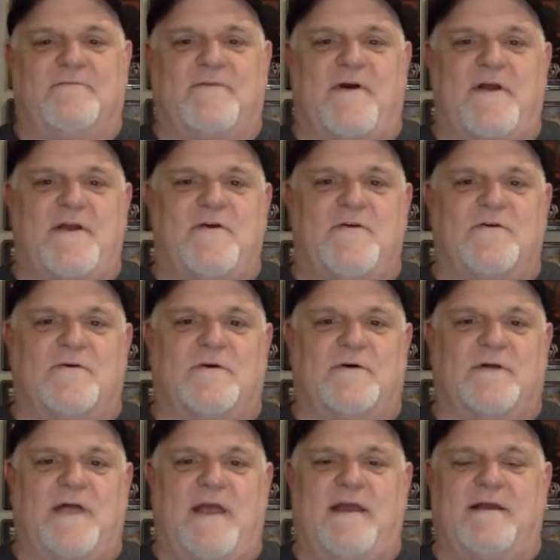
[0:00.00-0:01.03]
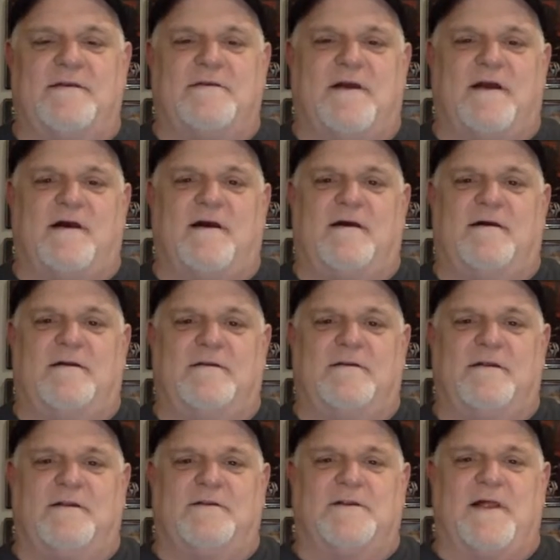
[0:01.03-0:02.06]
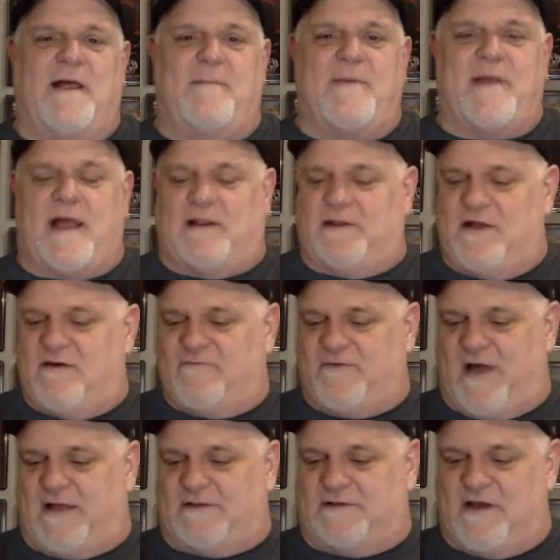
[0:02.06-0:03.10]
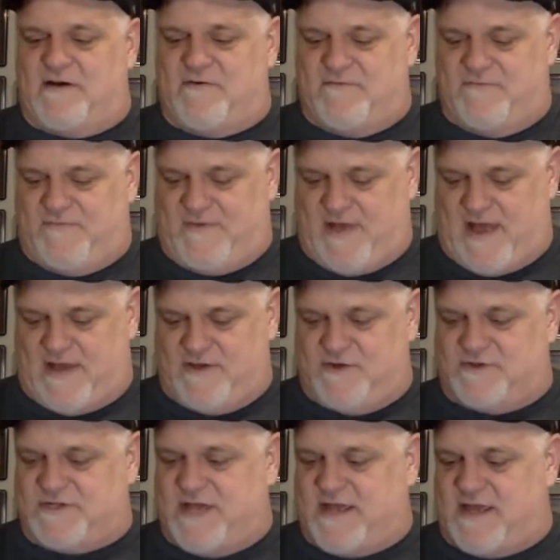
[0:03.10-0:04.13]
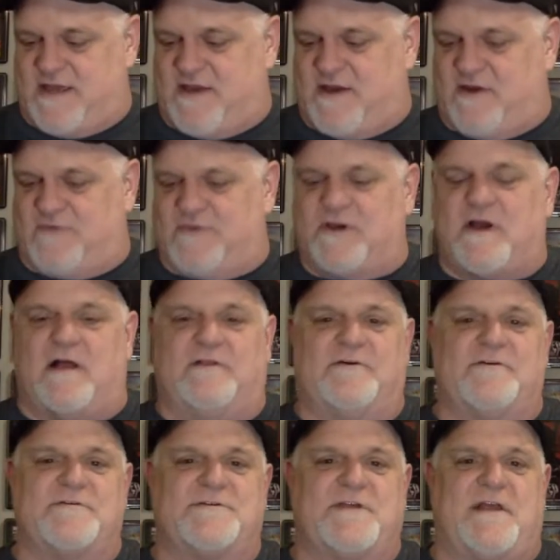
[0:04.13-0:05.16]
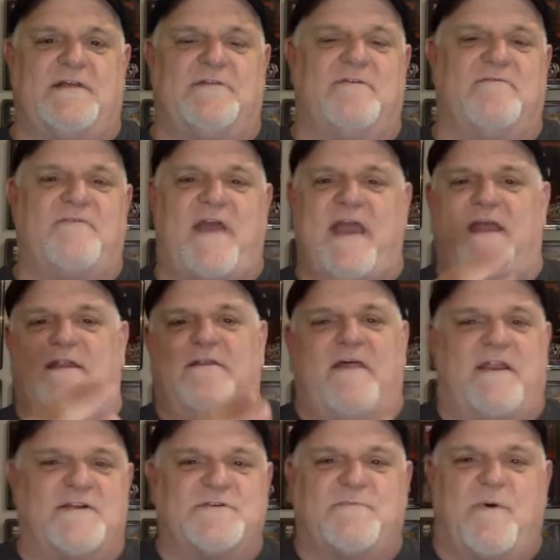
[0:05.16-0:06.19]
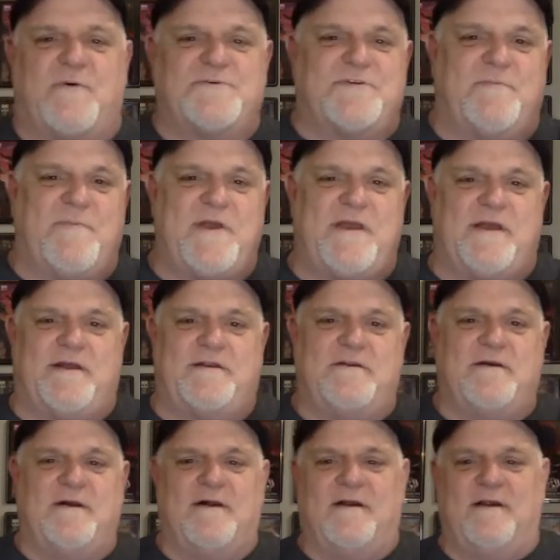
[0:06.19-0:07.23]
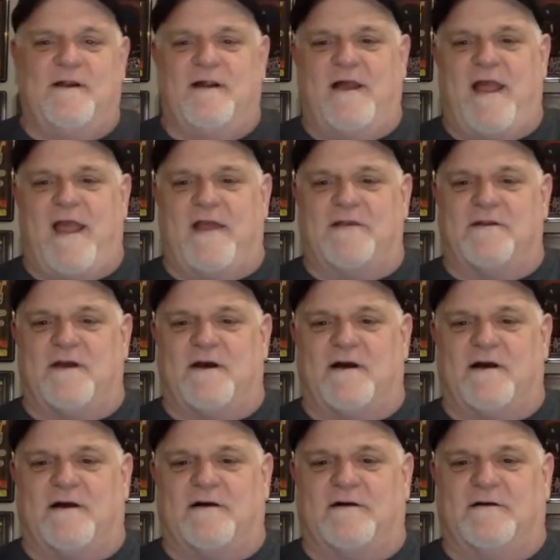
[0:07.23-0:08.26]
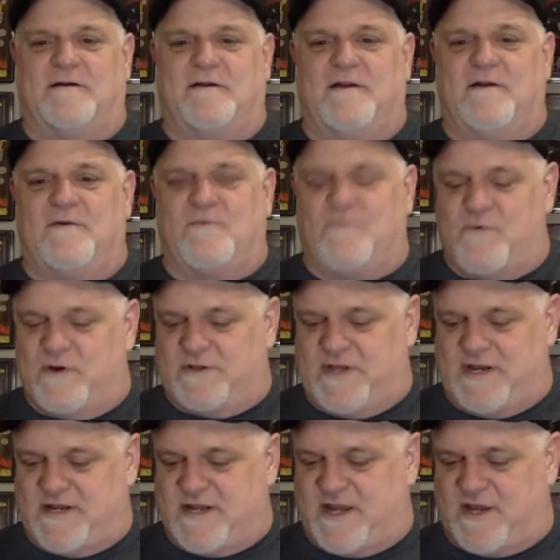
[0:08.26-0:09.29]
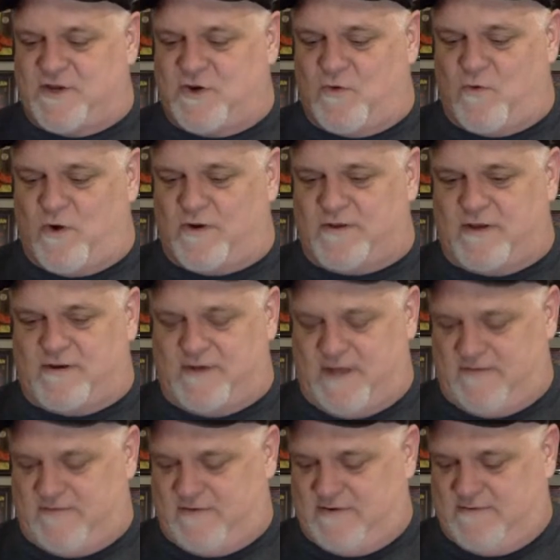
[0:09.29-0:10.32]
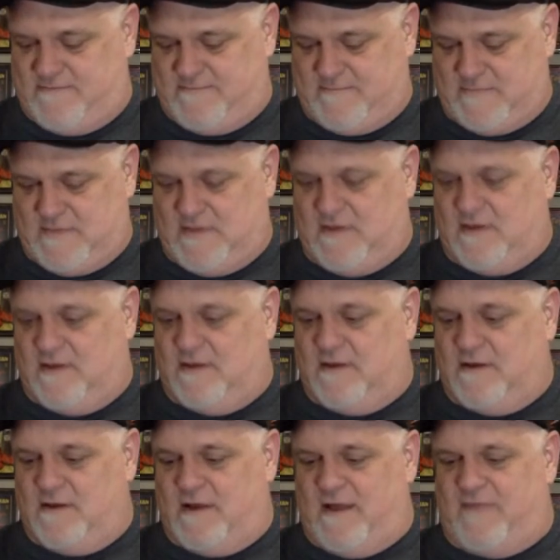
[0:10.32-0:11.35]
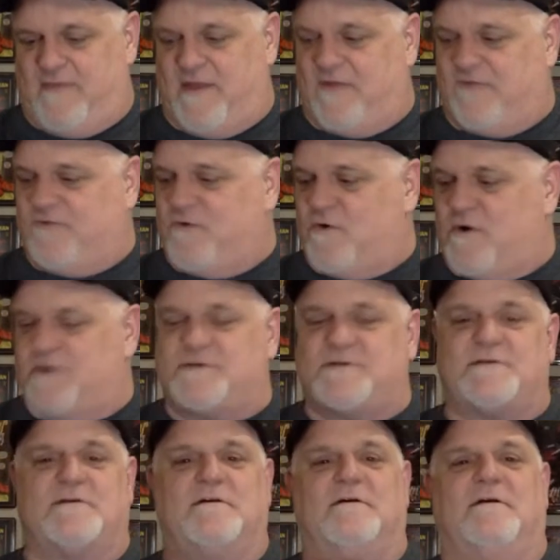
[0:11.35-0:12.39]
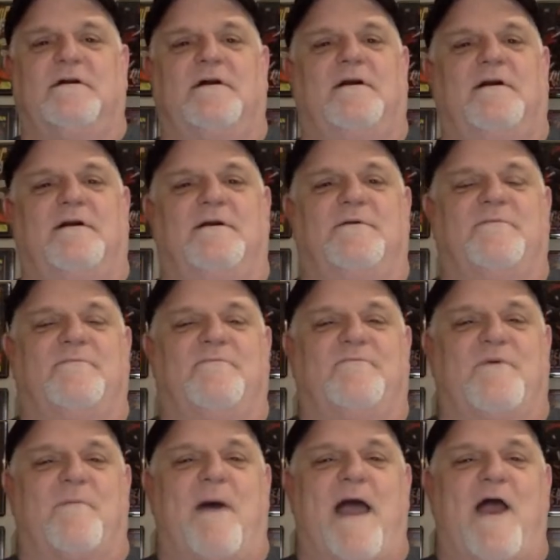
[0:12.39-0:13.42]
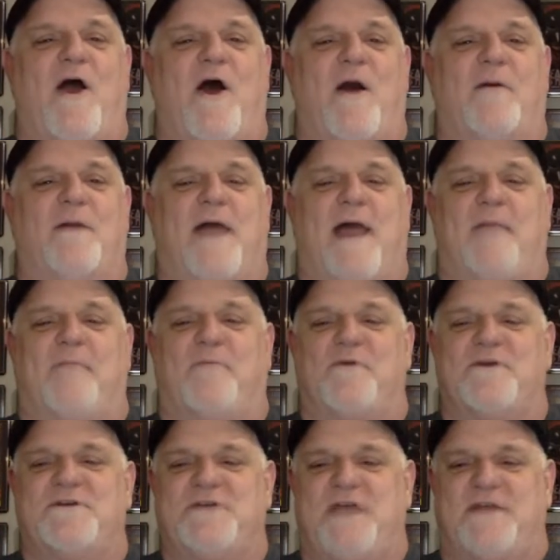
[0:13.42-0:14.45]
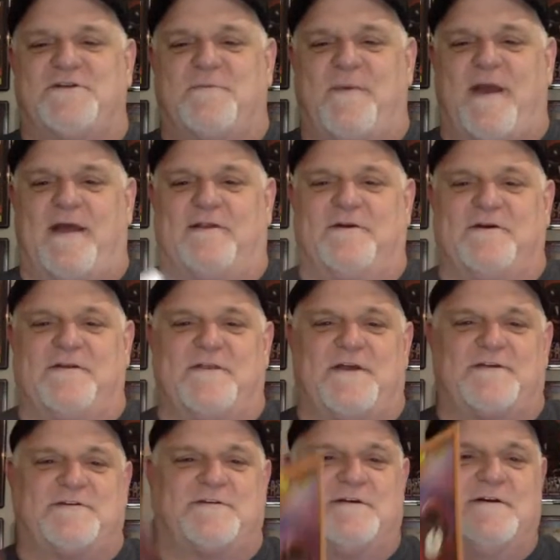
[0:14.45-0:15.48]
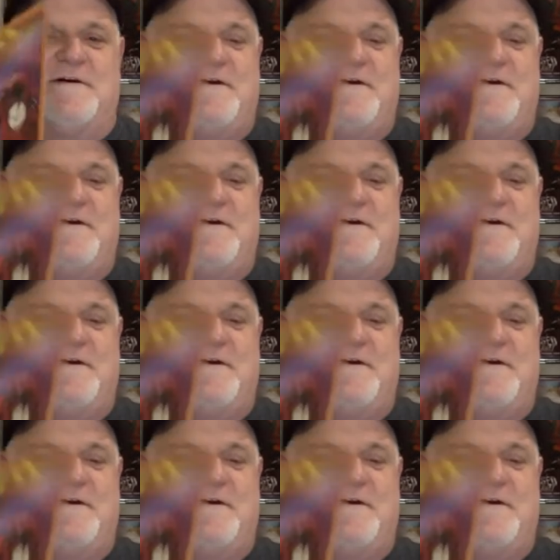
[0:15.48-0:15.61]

Very cool. And I mean, I love how you're taking care of the colors in the vein that it's supposed to be in. And really digging your work there, David. And then, of course, for my heart, I appreciate you, man. Look at this.